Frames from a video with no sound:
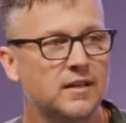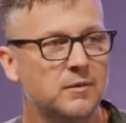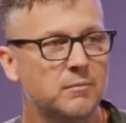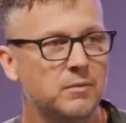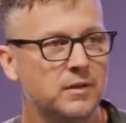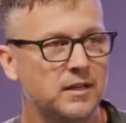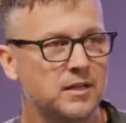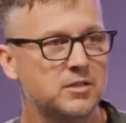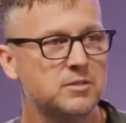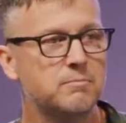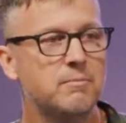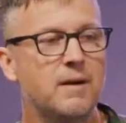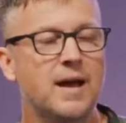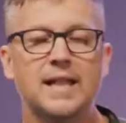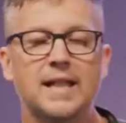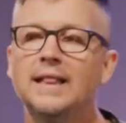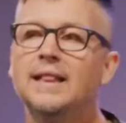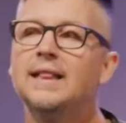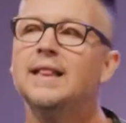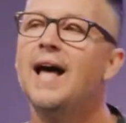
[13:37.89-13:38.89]
but it's my
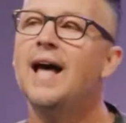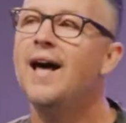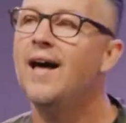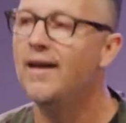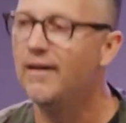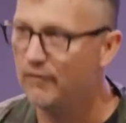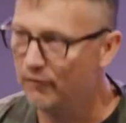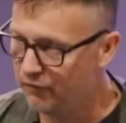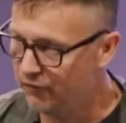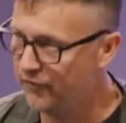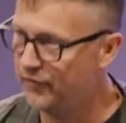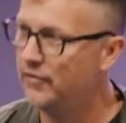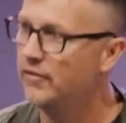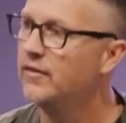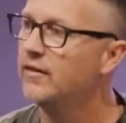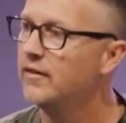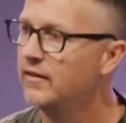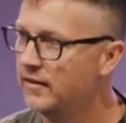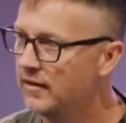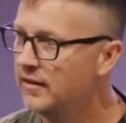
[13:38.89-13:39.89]
love
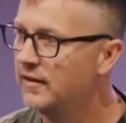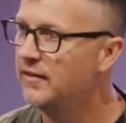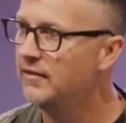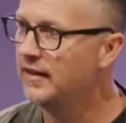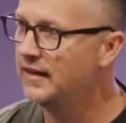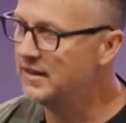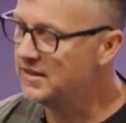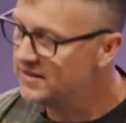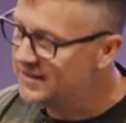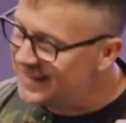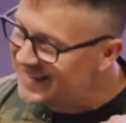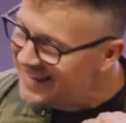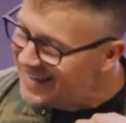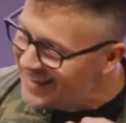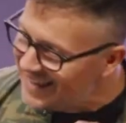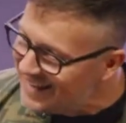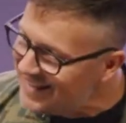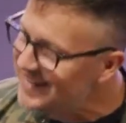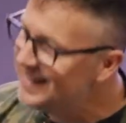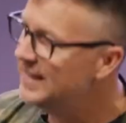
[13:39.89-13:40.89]
that is the
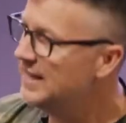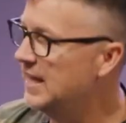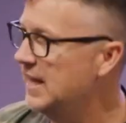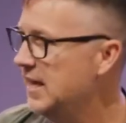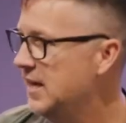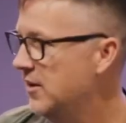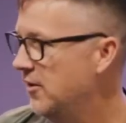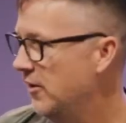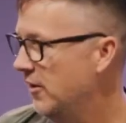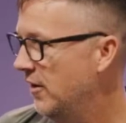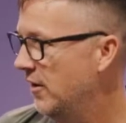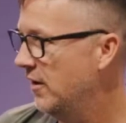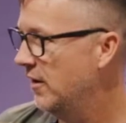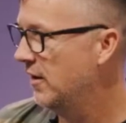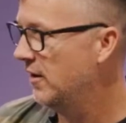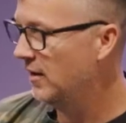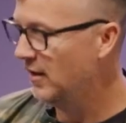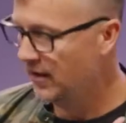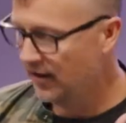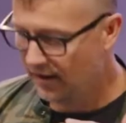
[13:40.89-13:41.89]
indicator
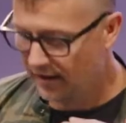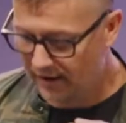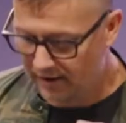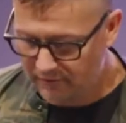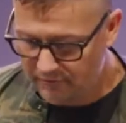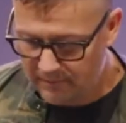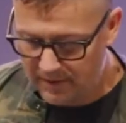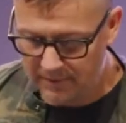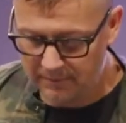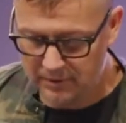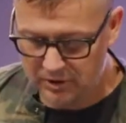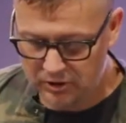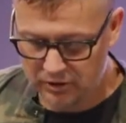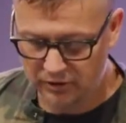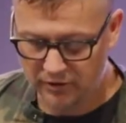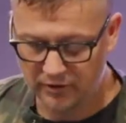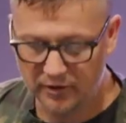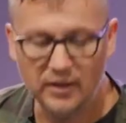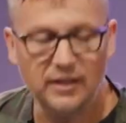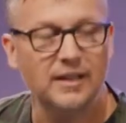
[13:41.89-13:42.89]
of my
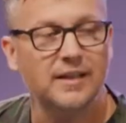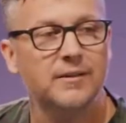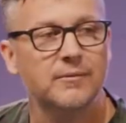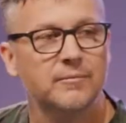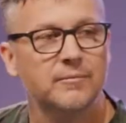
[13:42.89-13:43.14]
maturity.